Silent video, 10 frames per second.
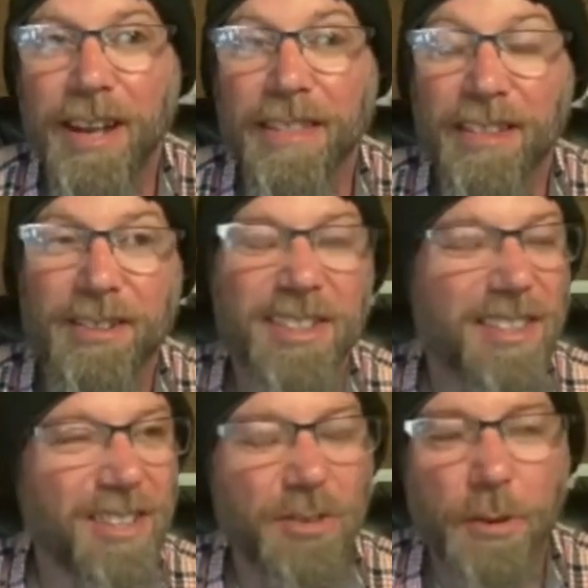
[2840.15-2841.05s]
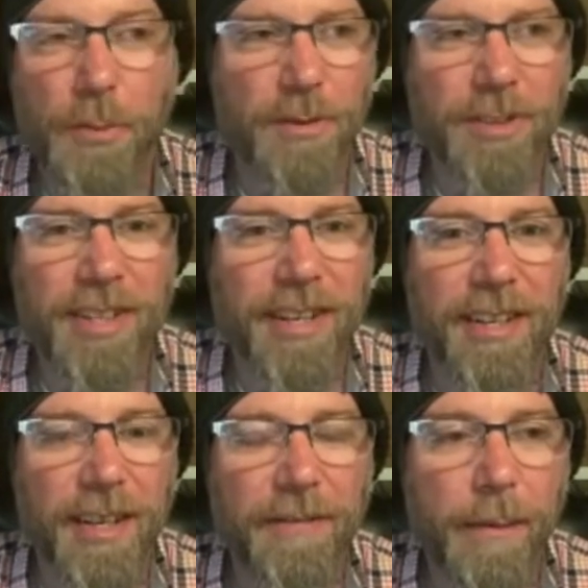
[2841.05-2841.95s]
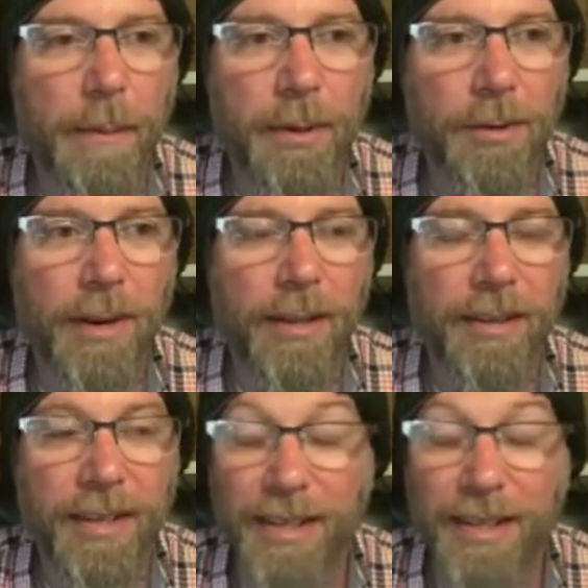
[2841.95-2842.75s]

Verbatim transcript: I think there's a cinch removal technique, if I remember correctly.